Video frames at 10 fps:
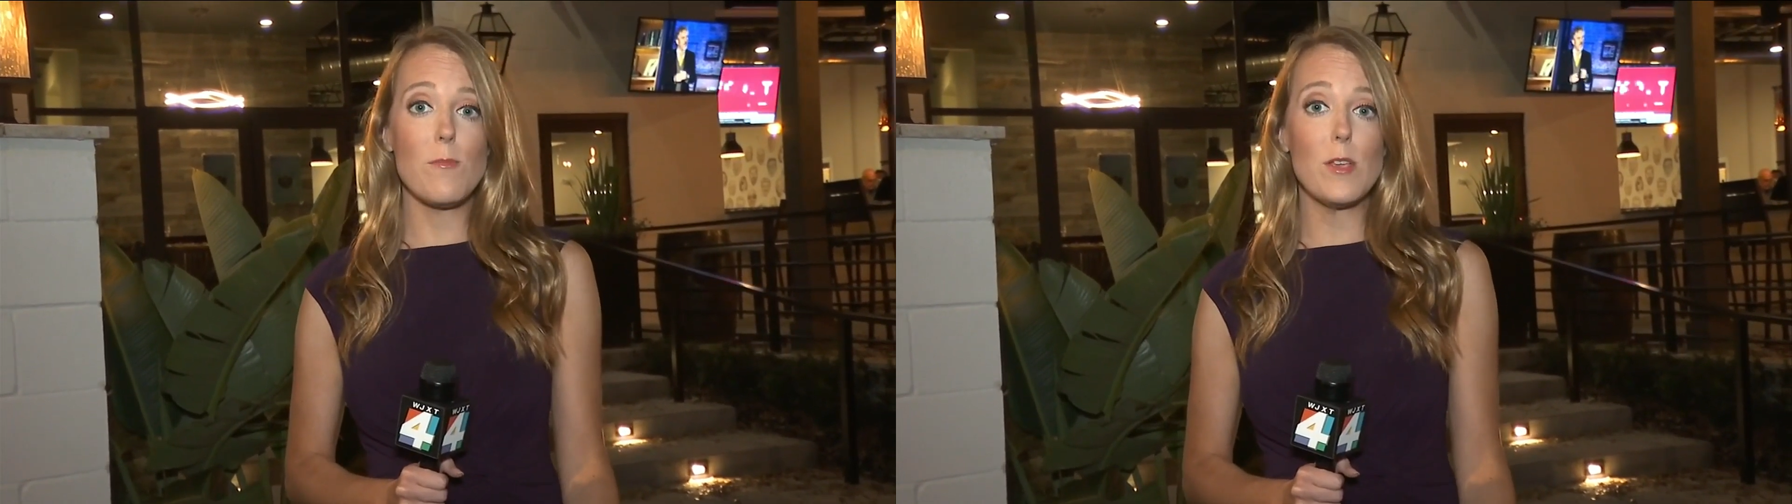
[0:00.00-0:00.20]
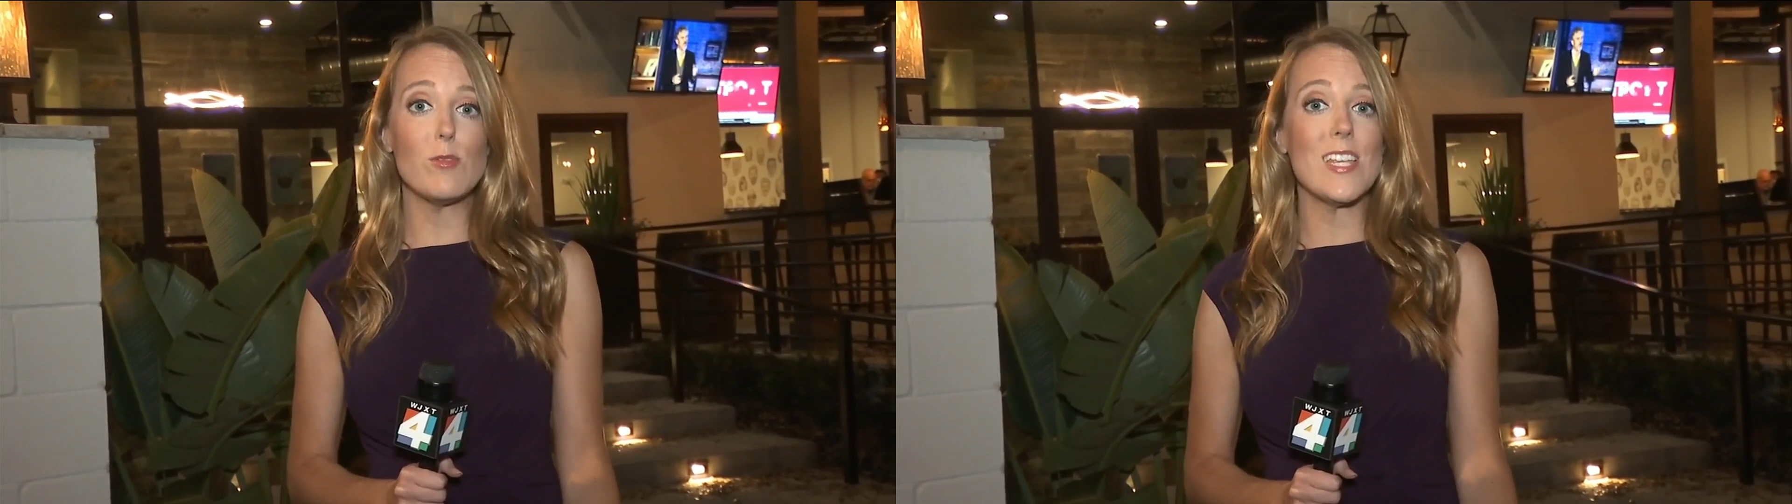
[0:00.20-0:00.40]

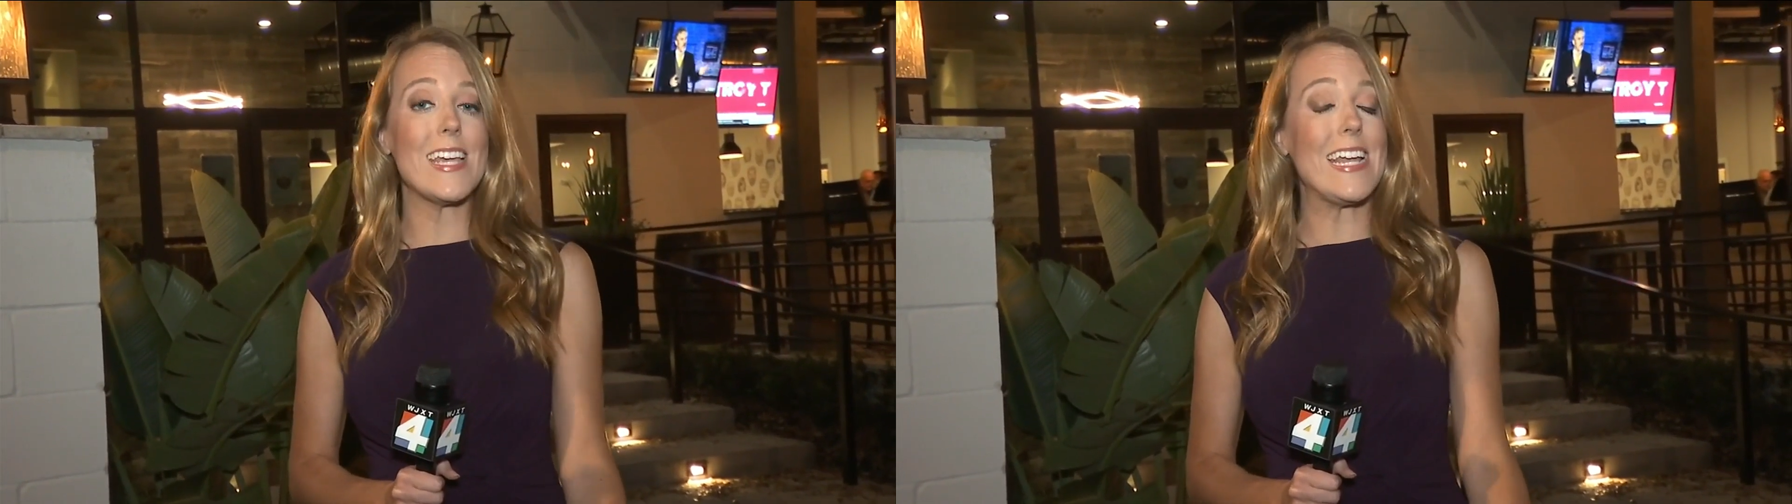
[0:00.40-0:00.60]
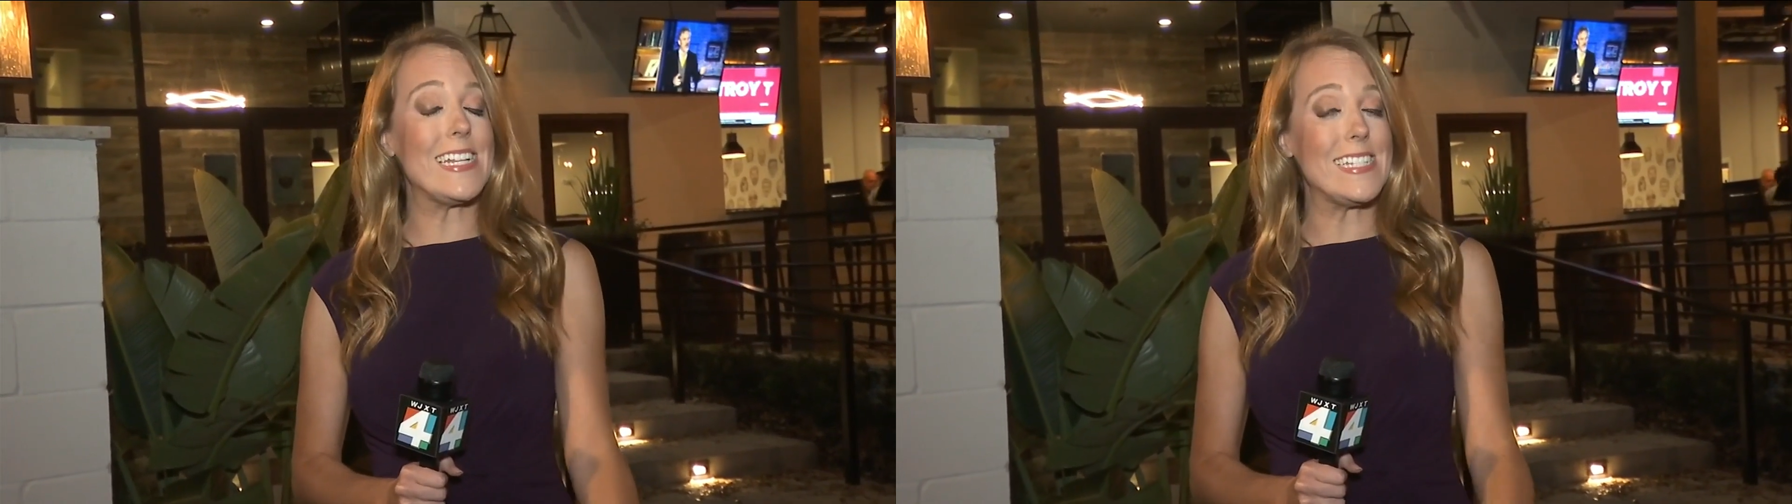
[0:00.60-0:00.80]

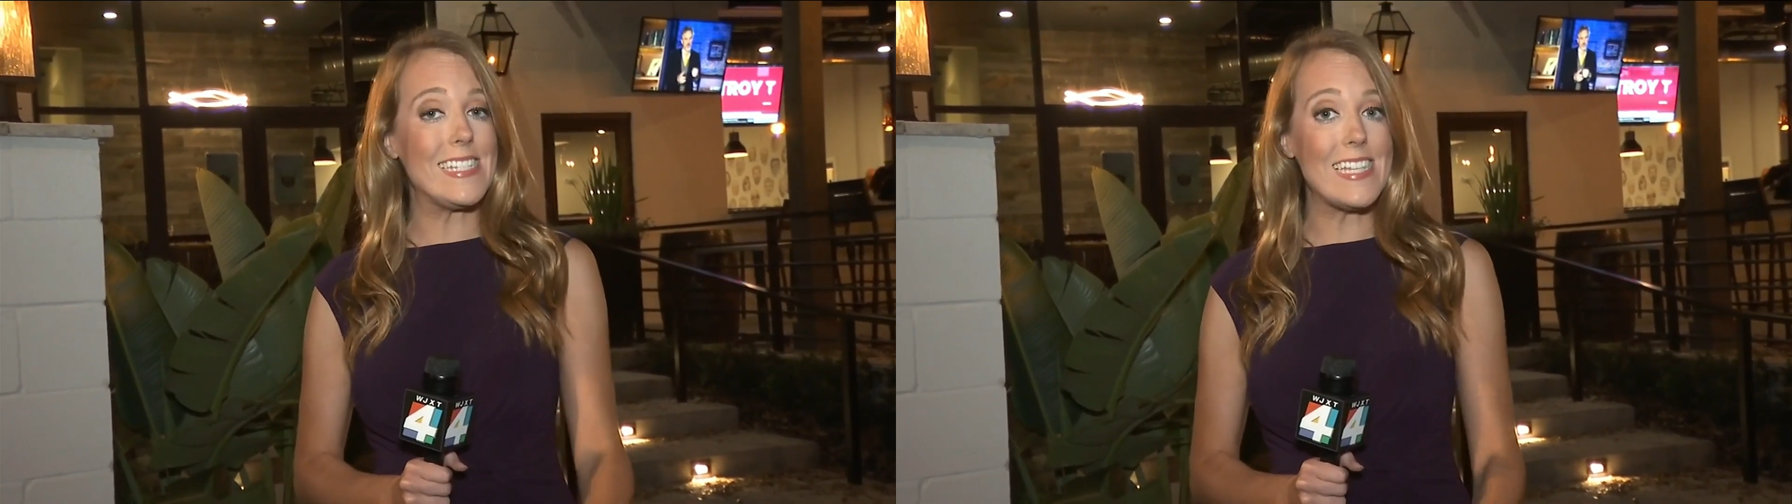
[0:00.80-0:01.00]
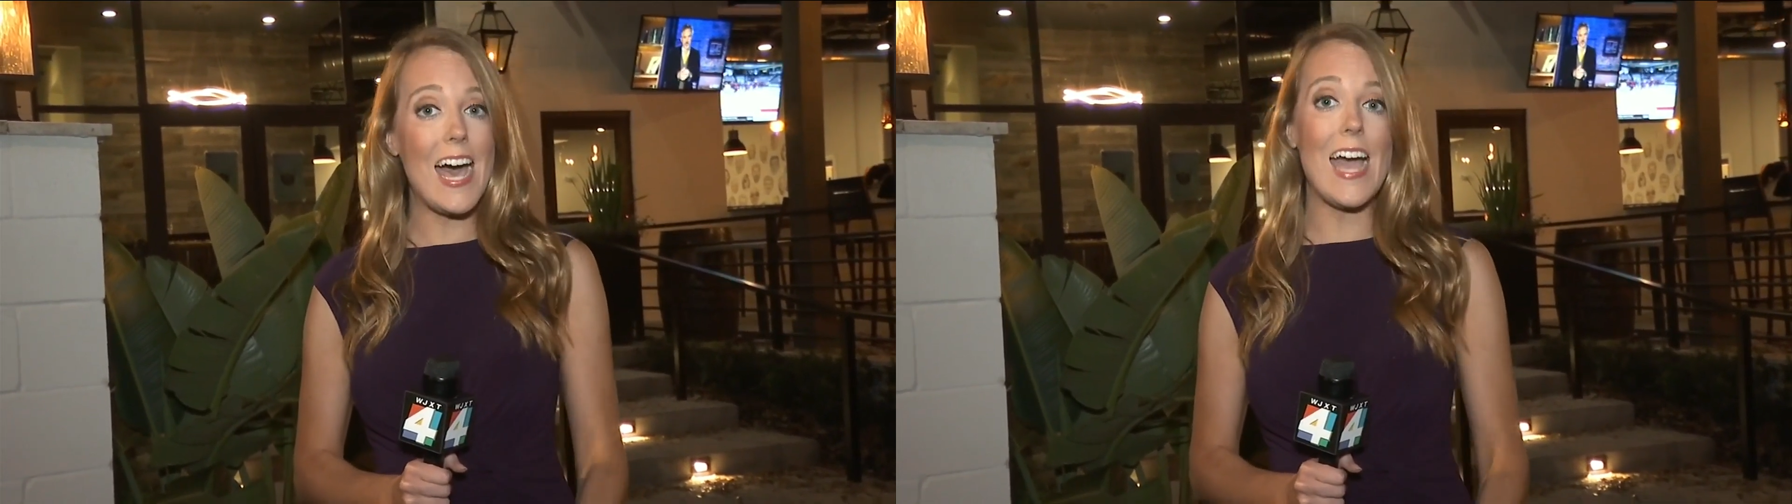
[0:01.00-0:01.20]
music
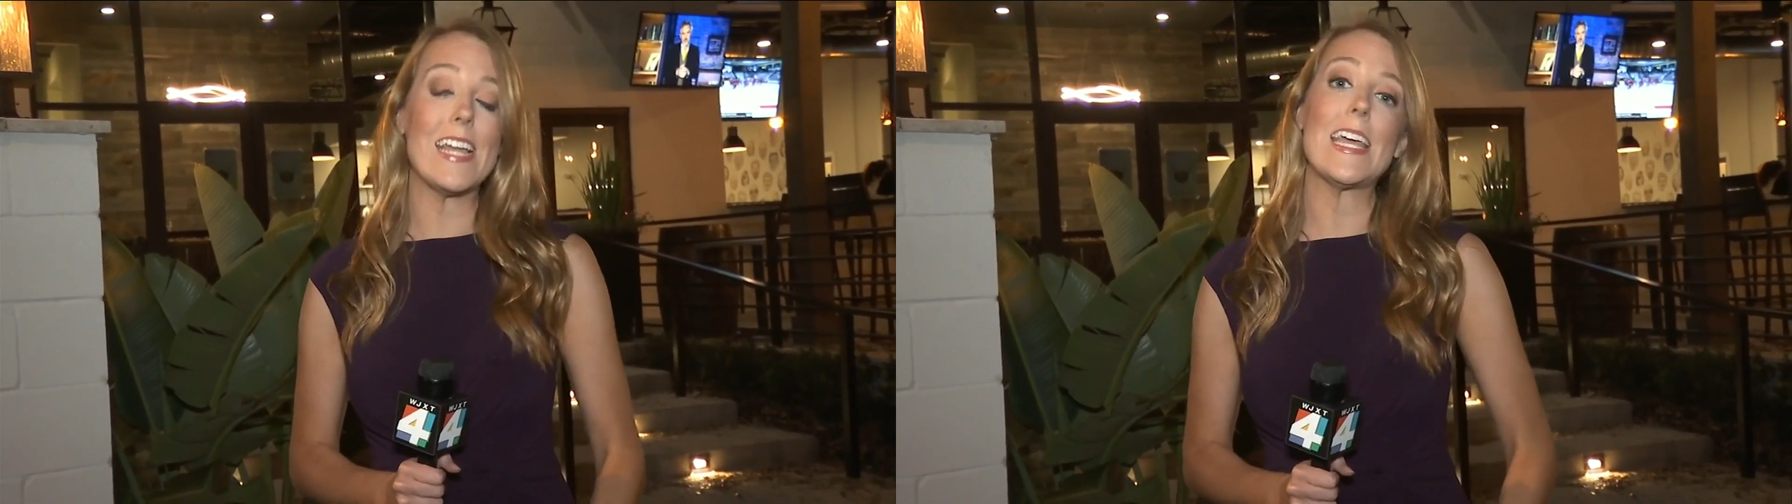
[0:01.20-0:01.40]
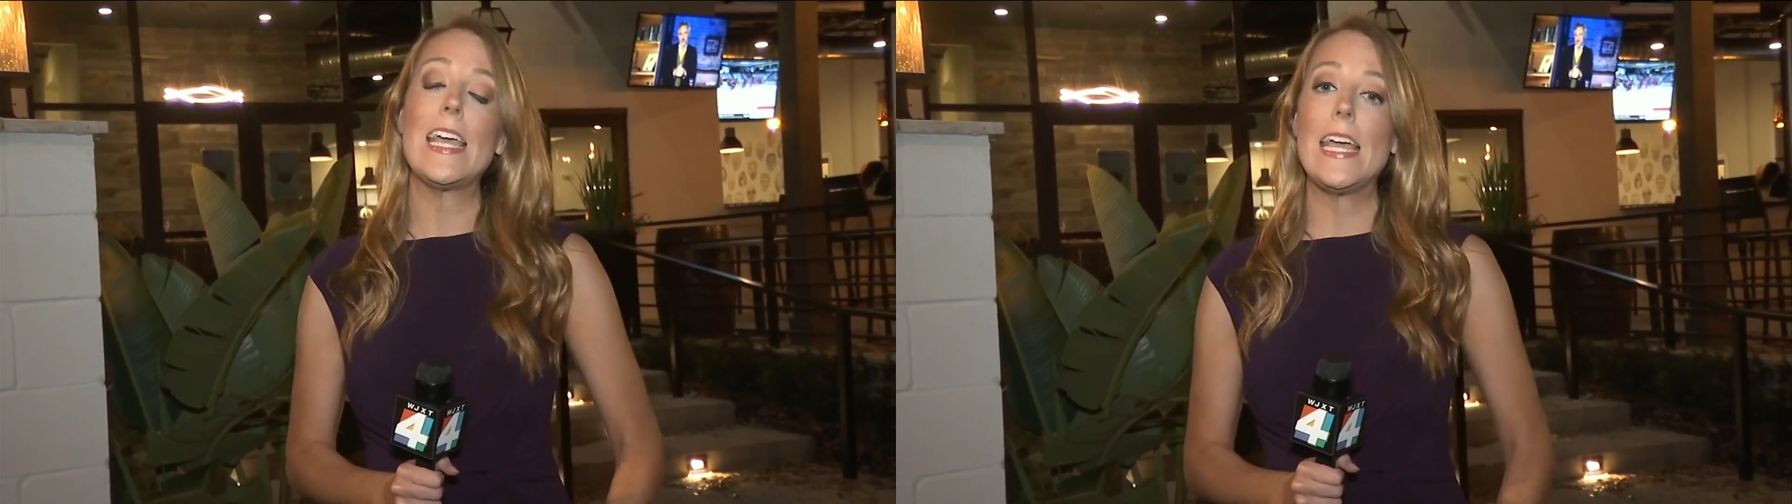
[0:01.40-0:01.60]
inside.